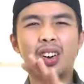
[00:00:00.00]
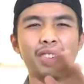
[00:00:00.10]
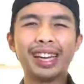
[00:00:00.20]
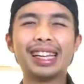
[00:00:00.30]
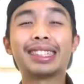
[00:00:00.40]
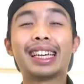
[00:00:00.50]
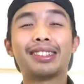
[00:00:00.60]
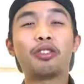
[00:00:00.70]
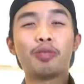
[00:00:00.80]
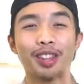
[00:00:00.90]
Okay, let's
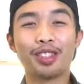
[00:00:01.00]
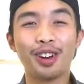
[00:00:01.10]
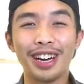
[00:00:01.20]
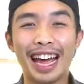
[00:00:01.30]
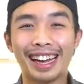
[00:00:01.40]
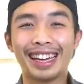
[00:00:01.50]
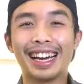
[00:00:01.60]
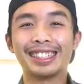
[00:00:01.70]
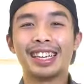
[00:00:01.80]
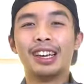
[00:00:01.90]
get on with the third hack,
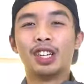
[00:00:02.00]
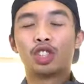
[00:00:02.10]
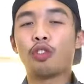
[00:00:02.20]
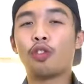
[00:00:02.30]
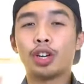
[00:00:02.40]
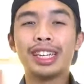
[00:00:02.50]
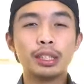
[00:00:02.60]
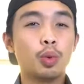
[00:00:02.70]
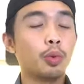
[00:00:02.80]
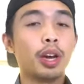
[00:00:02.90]
guys. So for
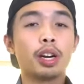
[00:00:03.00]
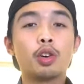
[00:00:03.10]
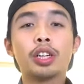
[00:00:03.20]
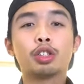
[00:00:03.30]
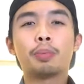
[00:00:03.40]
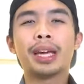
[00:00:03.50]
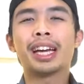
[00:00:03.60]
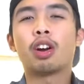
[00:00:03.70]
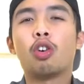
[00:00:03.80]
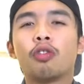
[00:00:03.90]
this one, we are going to
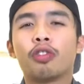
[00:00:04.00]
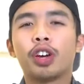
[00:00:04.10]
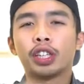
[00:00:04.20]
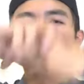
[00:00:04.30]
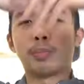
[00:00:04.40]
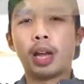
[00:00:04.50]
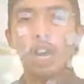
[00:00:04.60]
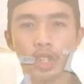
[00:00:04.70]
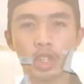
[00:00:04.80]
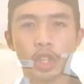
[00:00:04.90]
make our own furniture
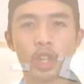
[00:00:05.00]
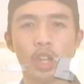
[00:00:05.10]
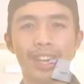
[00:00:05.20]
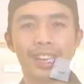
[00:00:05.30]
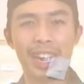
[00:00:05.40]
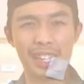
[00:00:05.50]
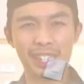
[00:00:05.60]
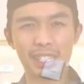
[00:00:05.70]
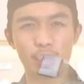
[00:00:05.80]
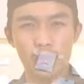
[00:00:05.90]
blocks.
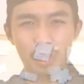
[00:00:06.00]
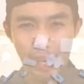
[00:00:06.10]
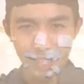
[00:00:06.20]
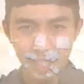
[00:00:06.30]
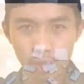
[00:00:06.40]
Like this one's right